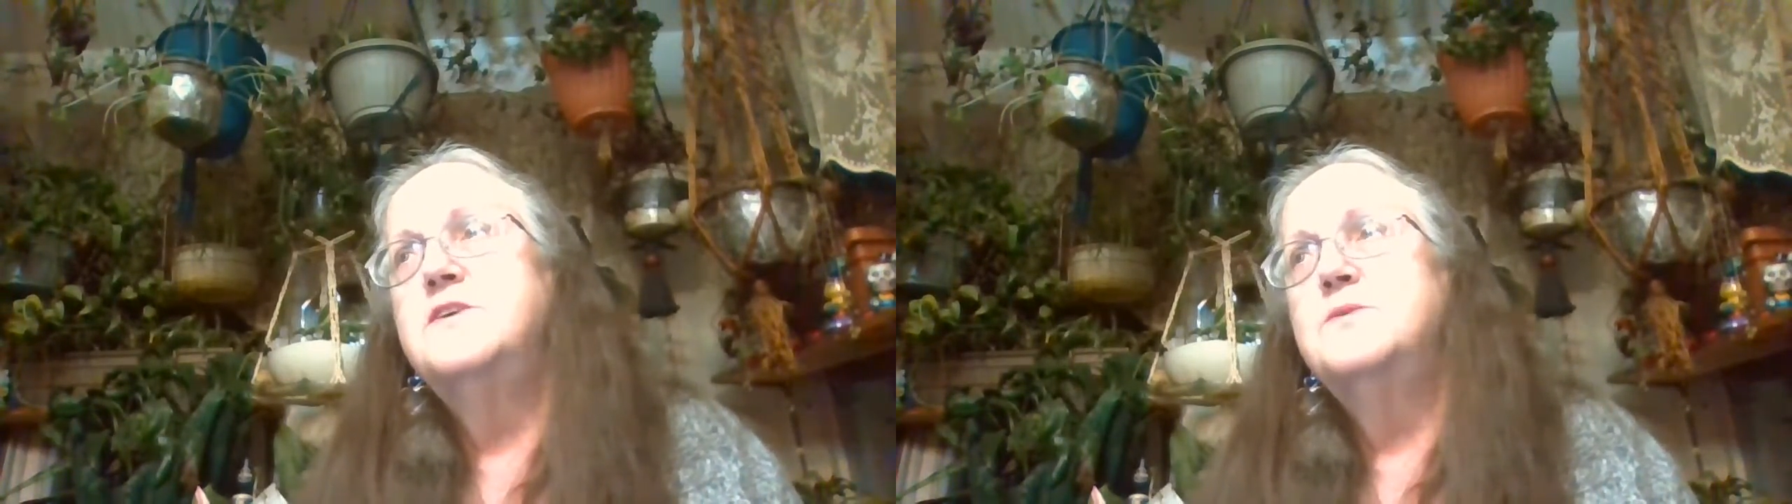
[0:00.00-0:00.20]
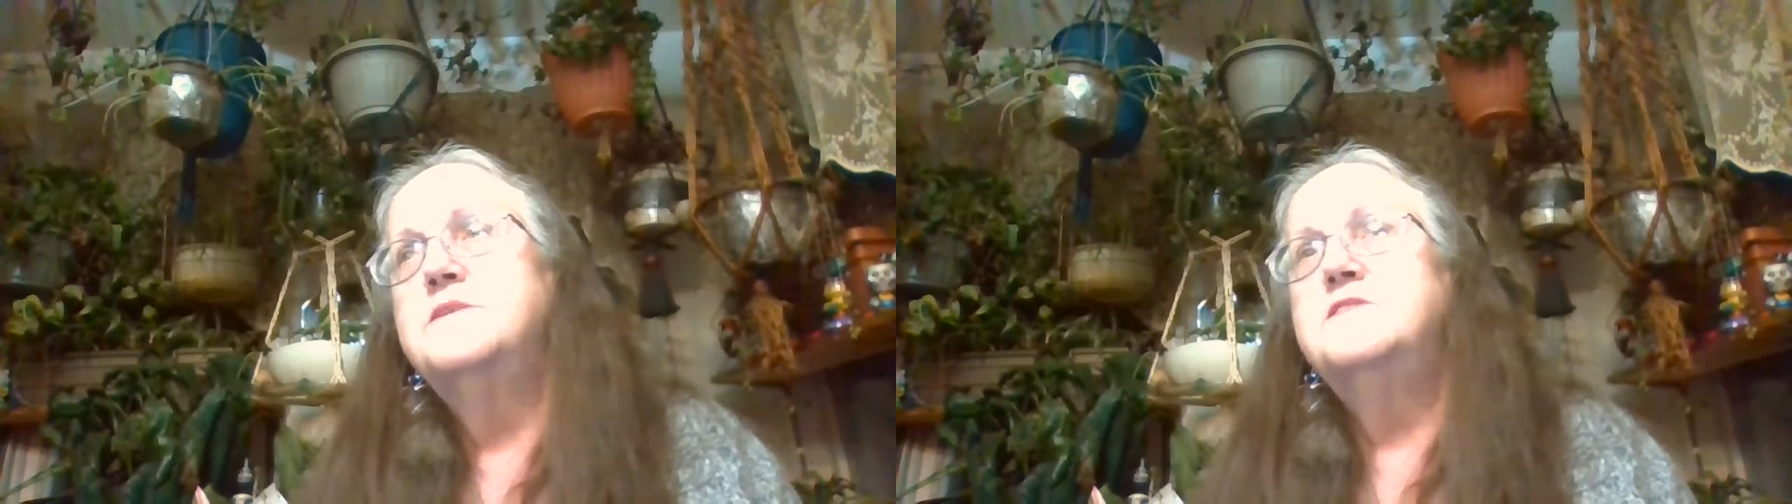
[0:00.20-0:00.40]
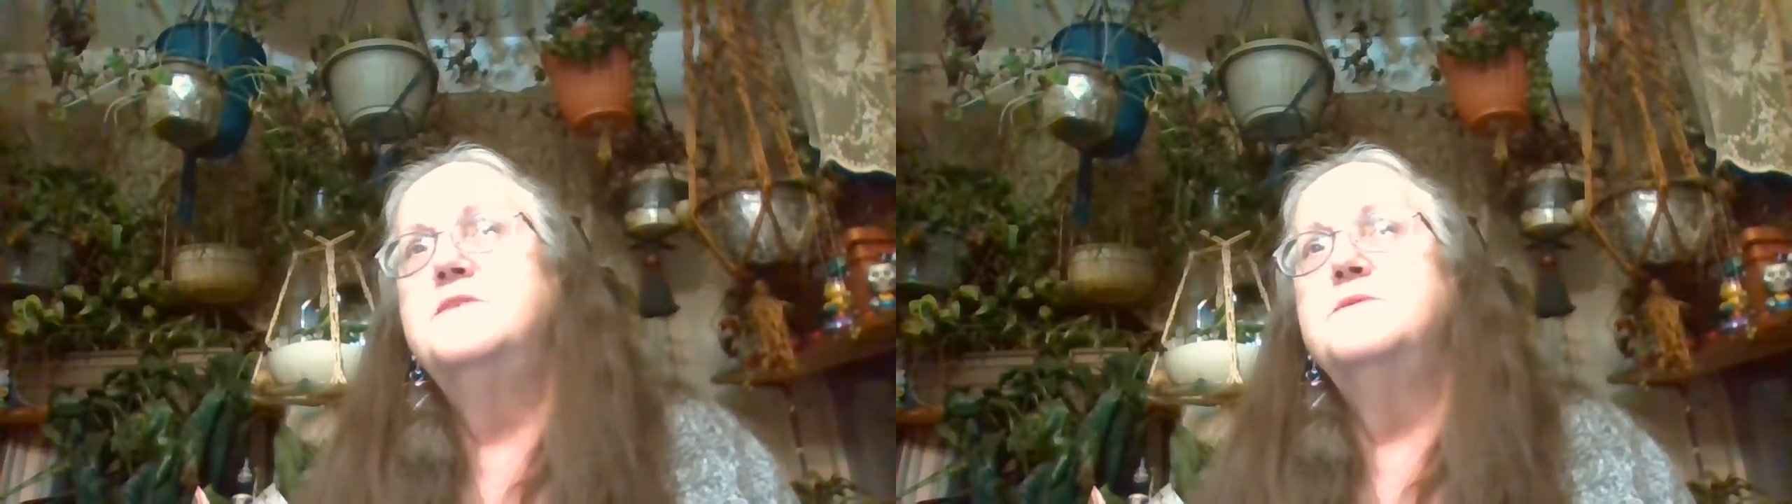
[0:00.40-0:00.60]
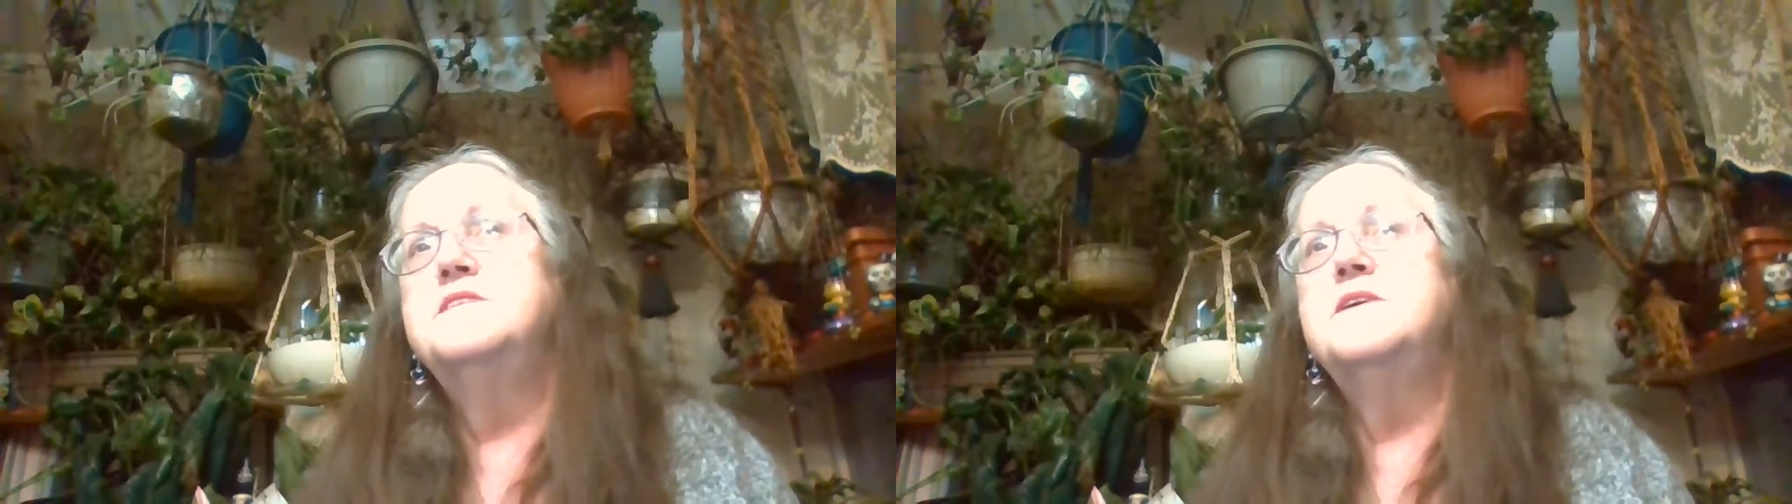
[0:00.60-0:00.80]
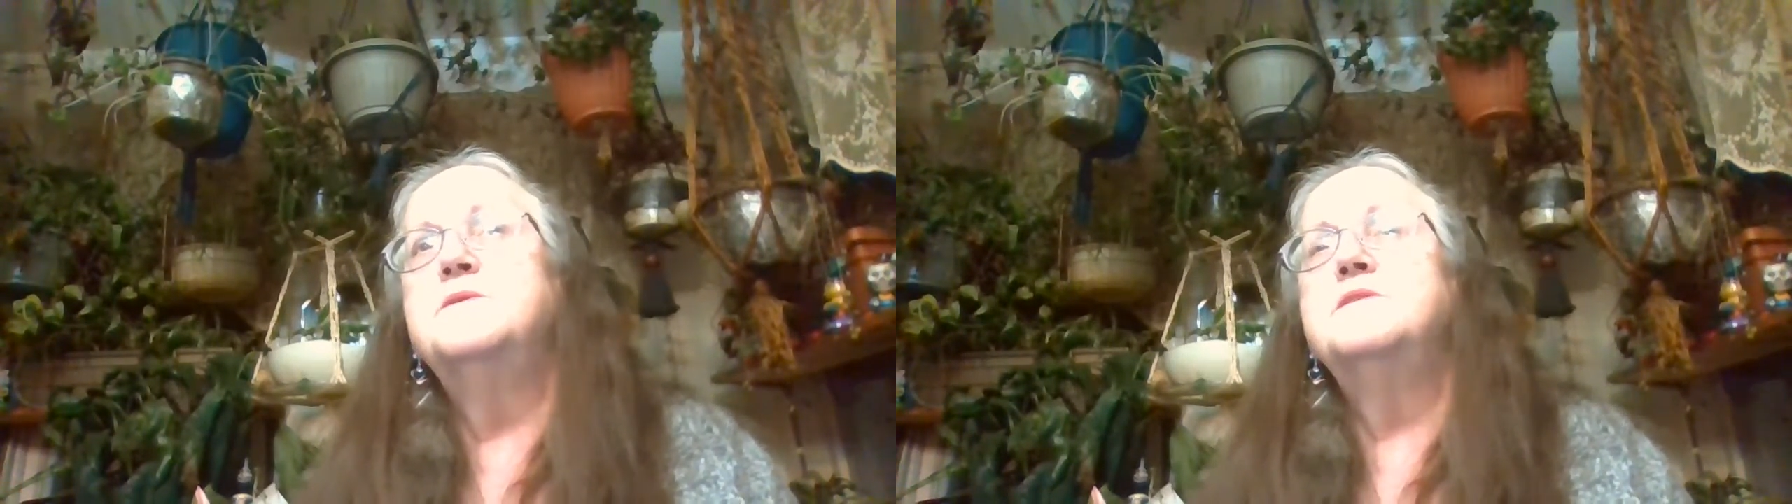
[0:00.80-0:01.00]
to you when she
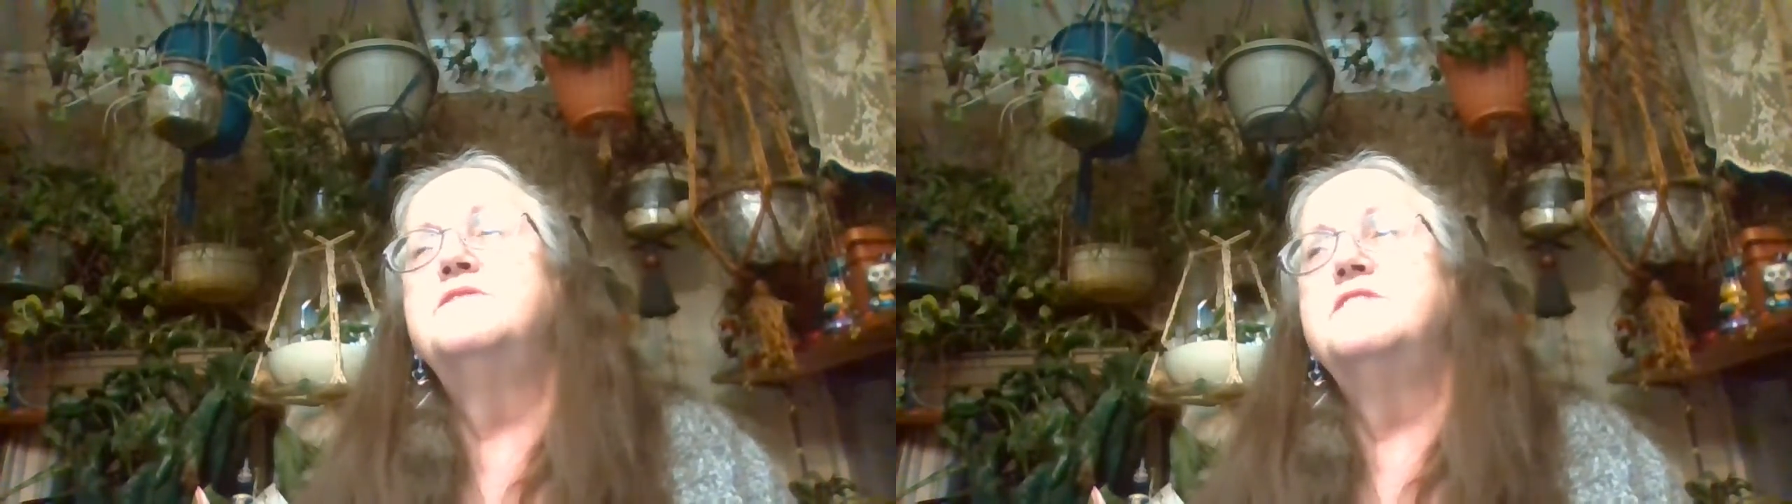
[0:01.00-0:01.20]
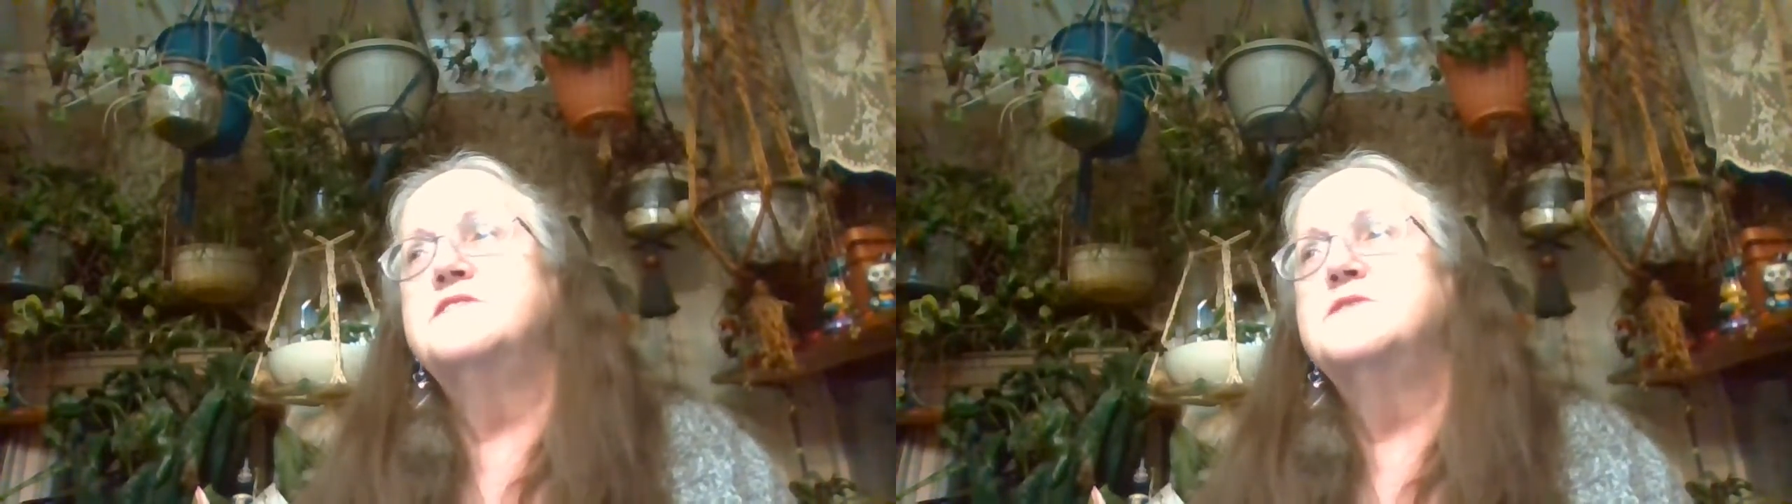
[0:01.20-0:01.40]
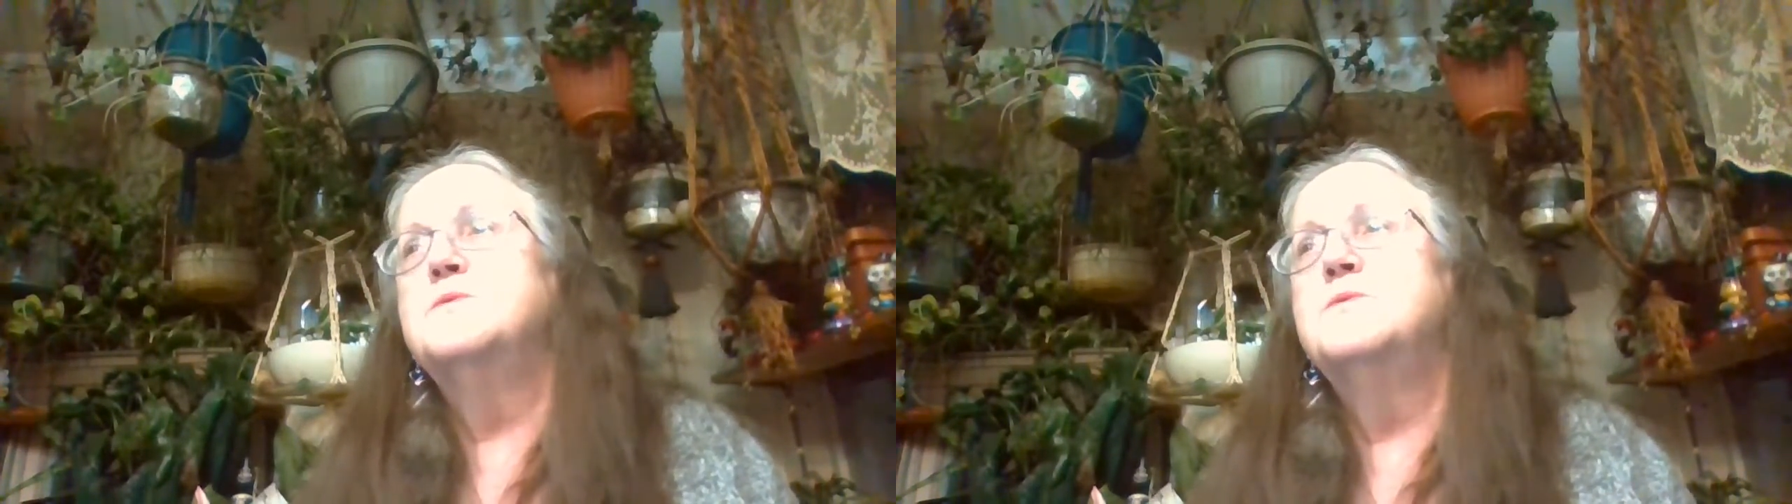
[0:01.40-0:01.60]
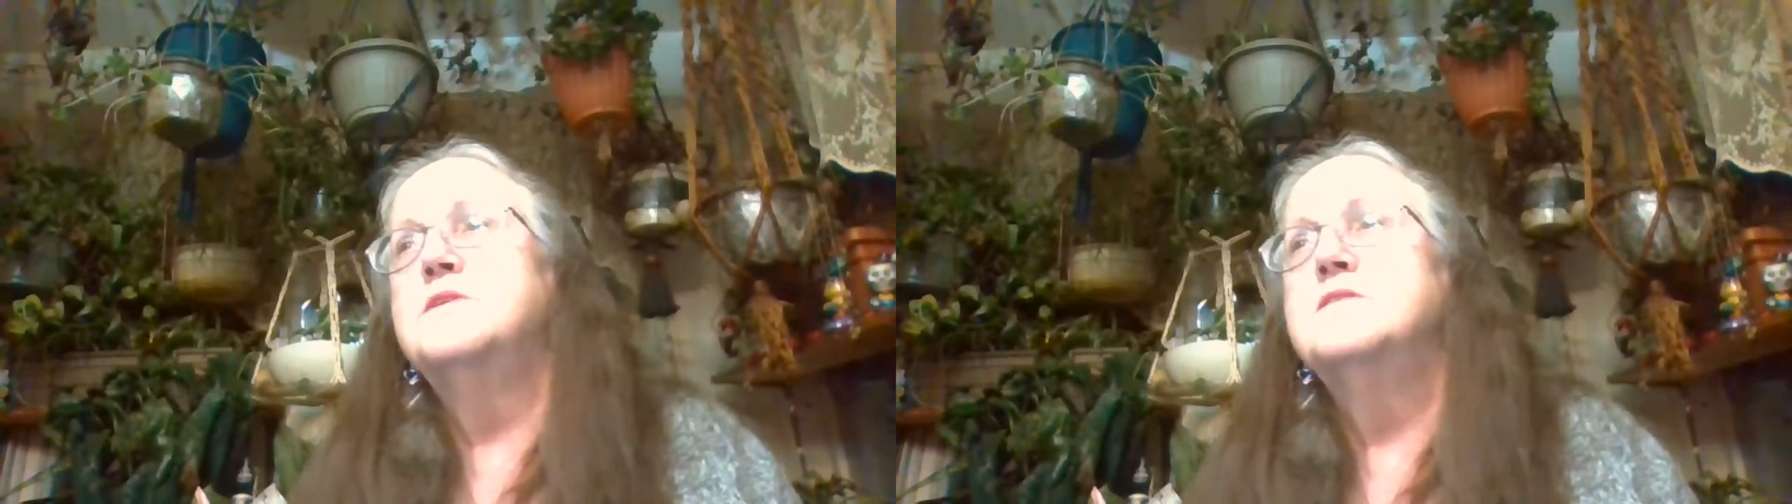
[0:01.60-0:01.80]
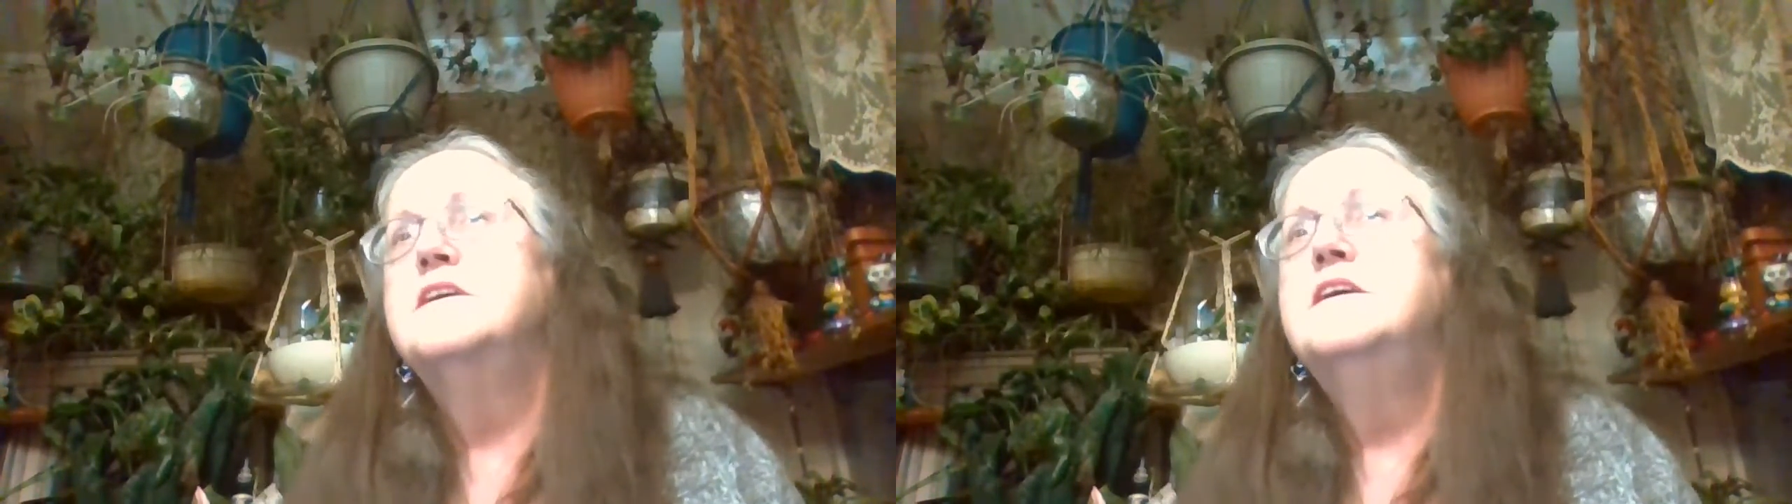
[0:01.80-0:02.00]
was here in the physical
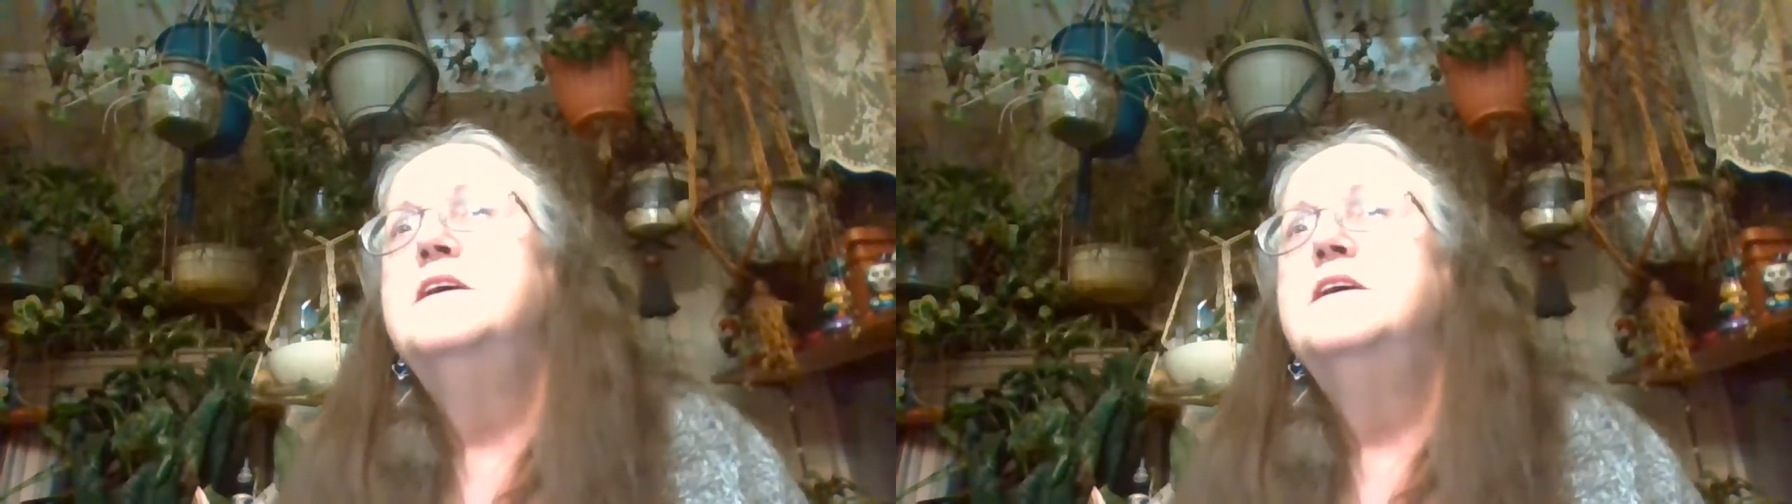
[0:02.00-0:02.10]
world,